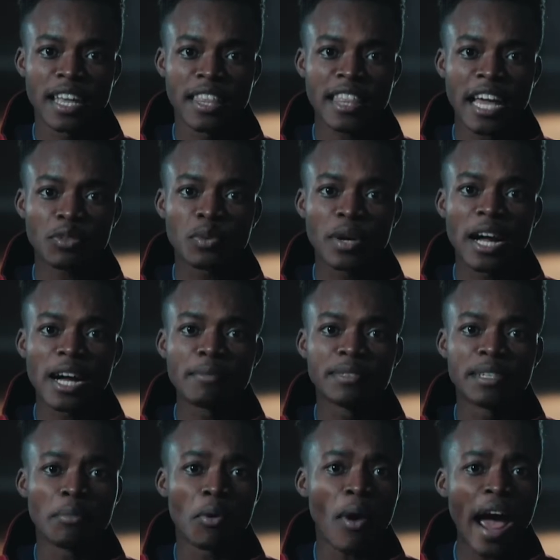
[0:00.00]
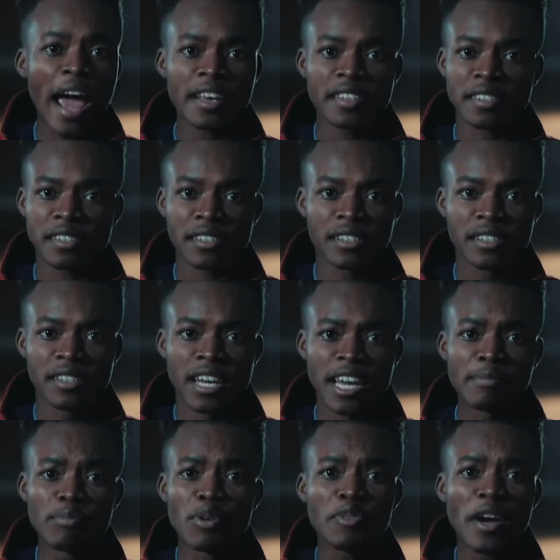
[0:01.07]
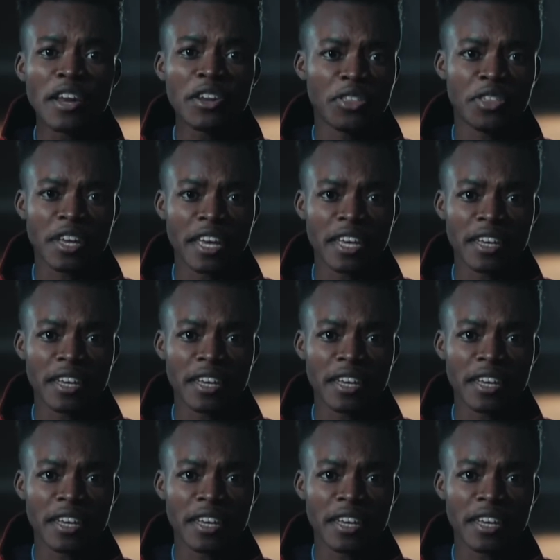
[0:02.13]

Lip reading: that will help them rise above anything,